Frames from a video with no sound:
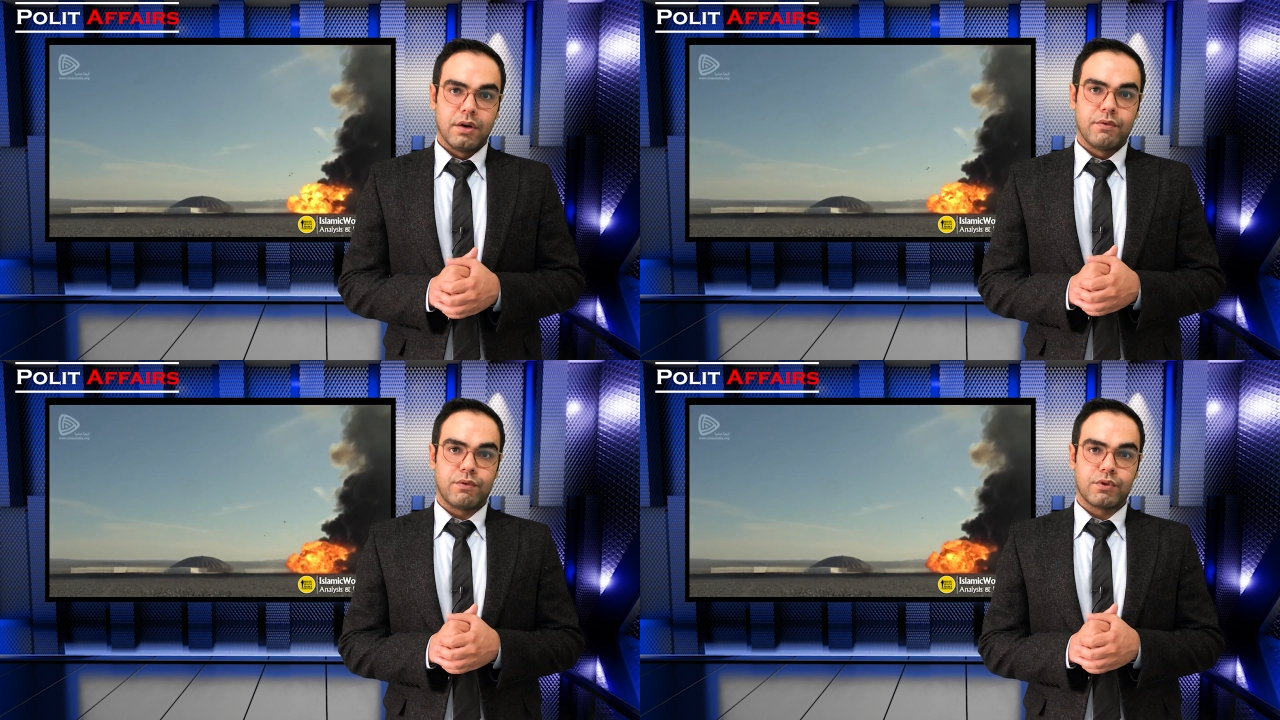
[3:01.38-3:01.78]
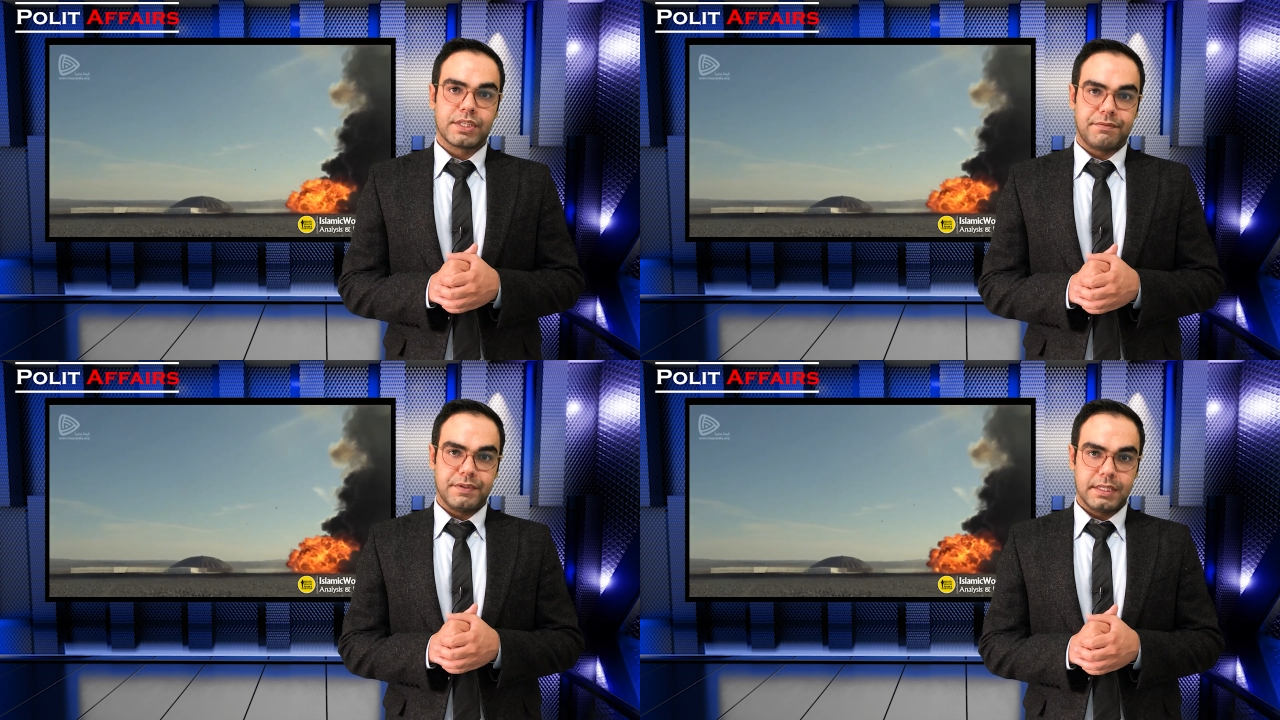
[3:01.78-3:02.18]
for
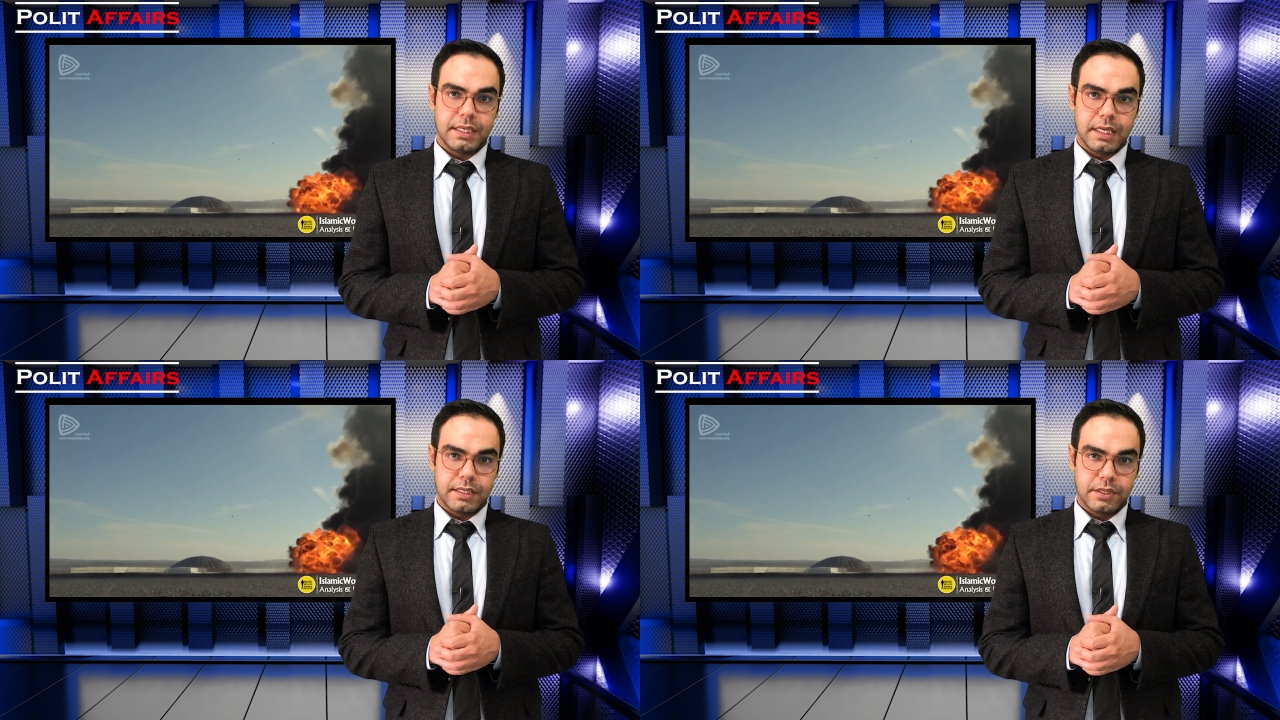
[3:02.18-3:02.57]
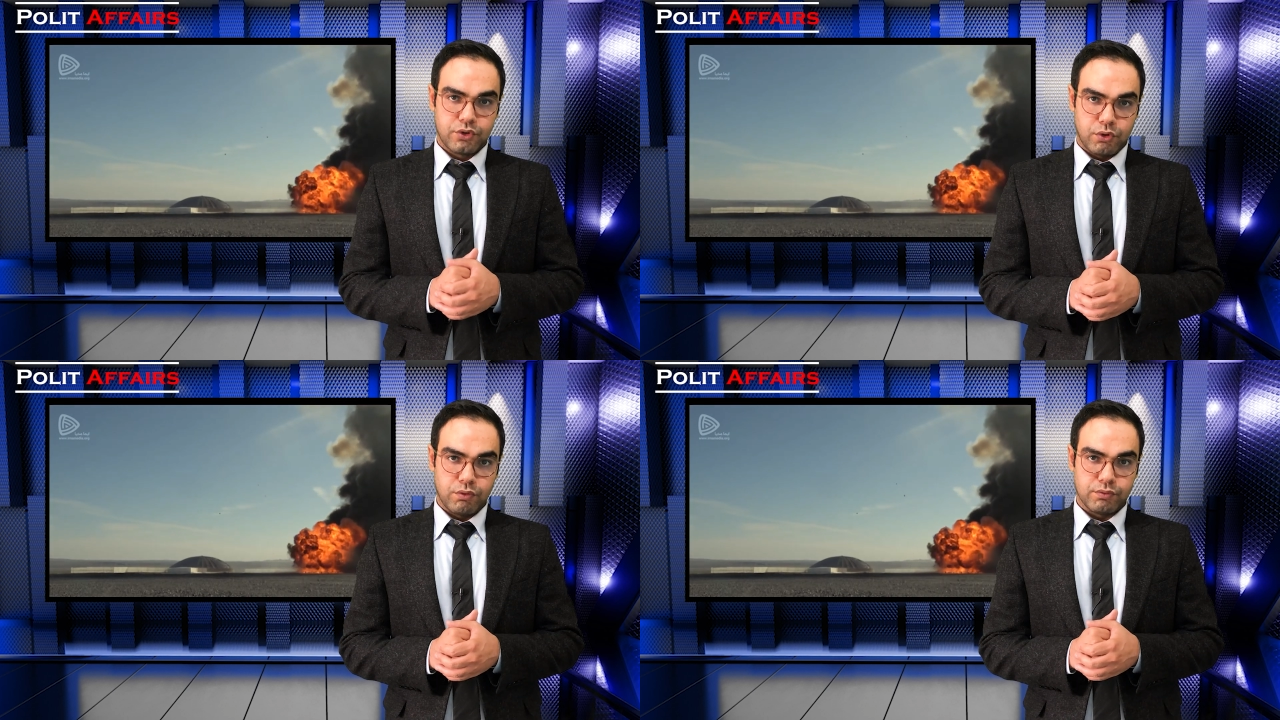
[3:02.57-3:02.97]
sophisticated
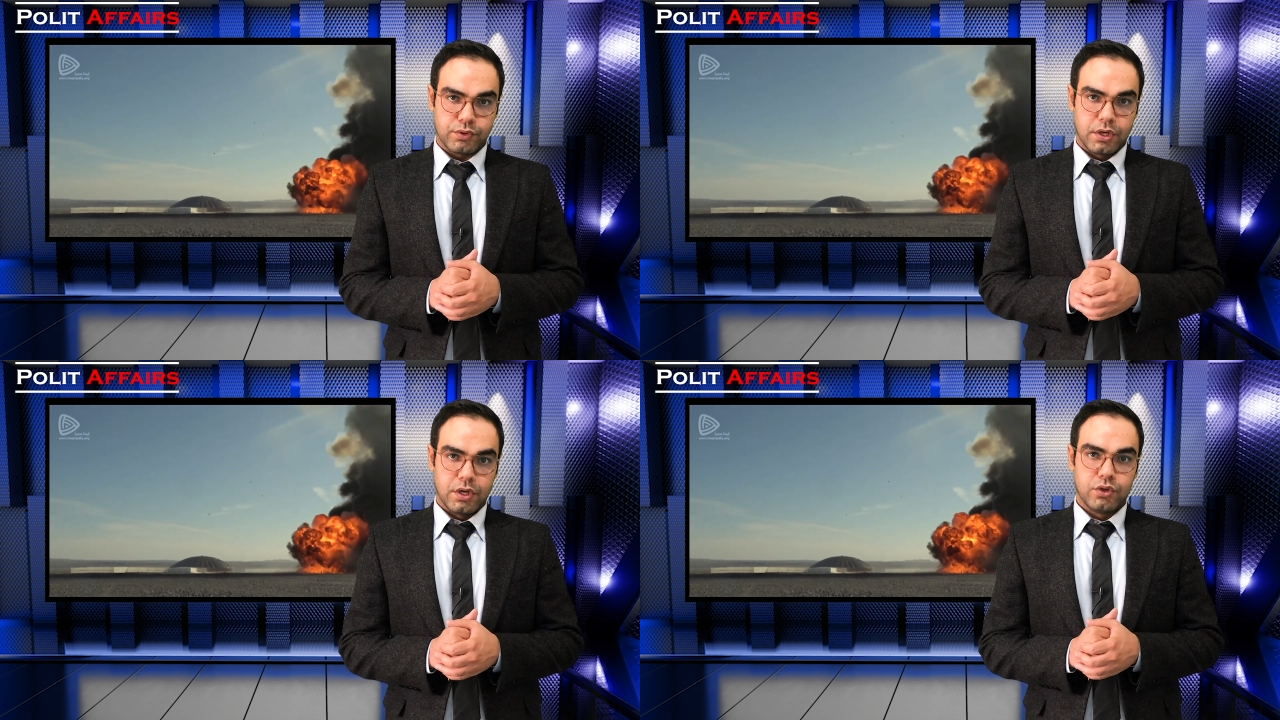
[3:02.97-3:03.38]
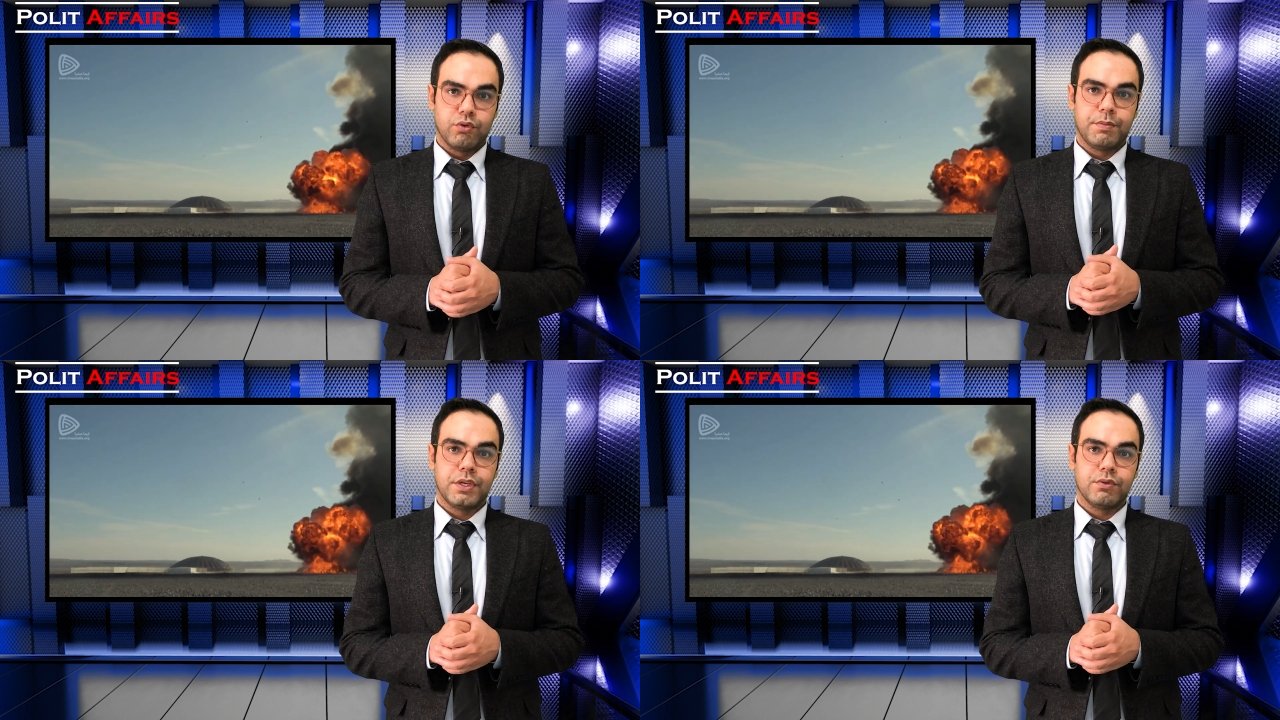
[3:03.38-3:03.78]
drones to
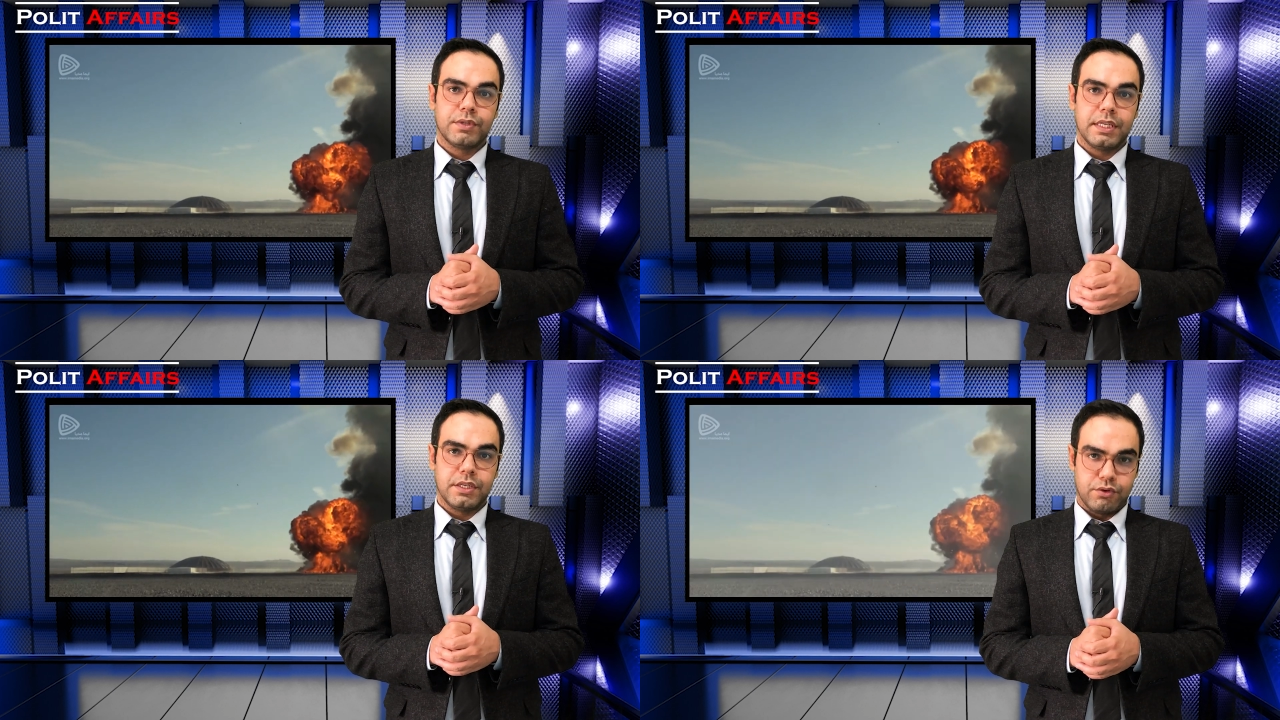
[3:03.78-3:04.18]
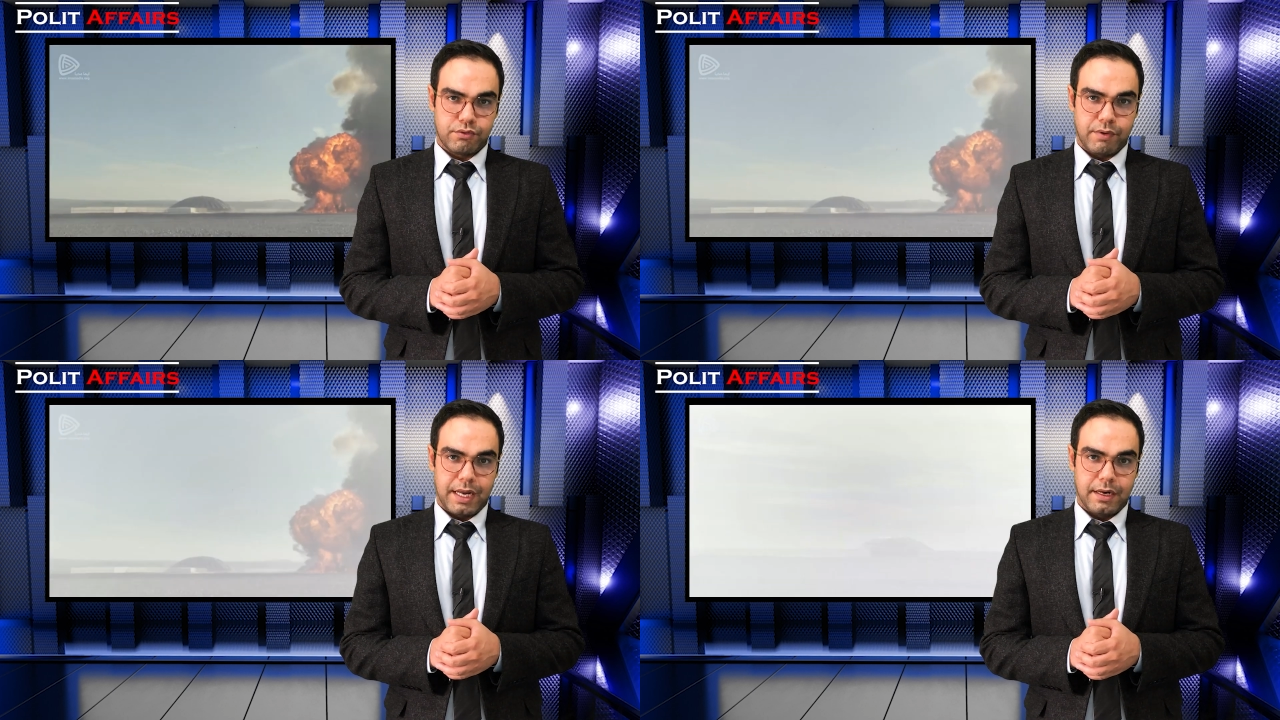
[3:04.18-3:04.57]
be used in
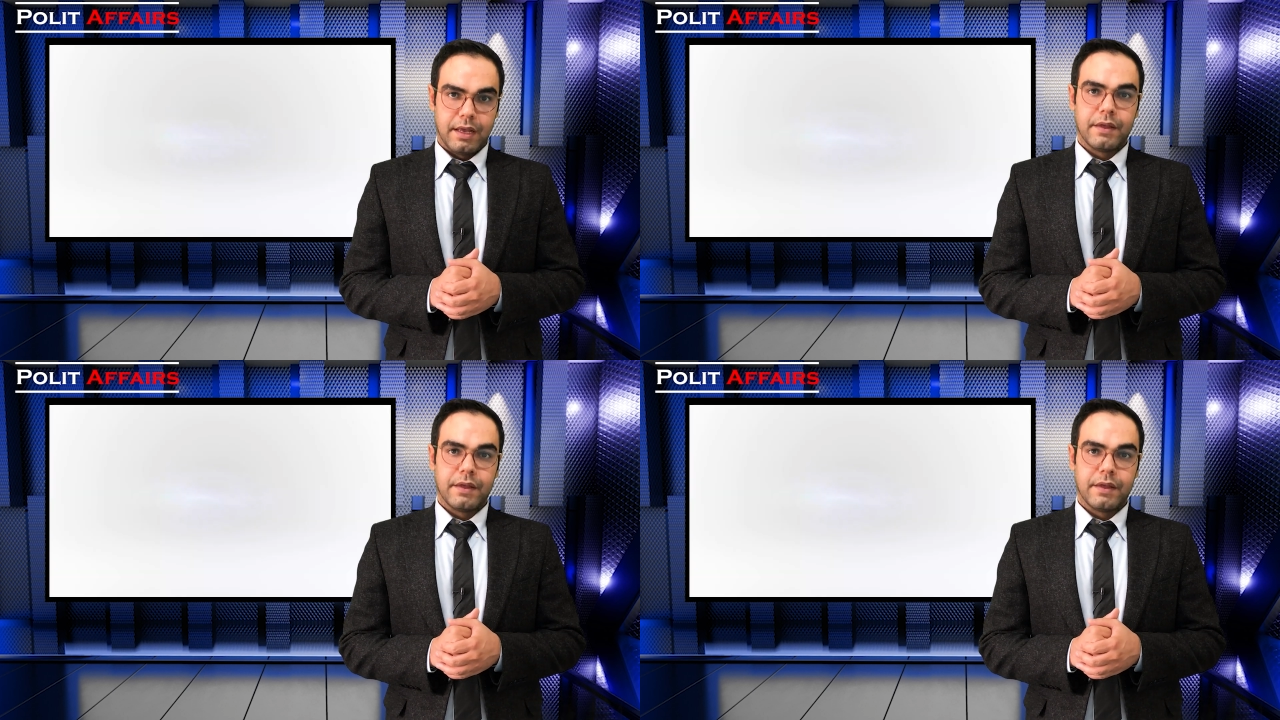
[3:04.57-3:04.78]
Ukraine.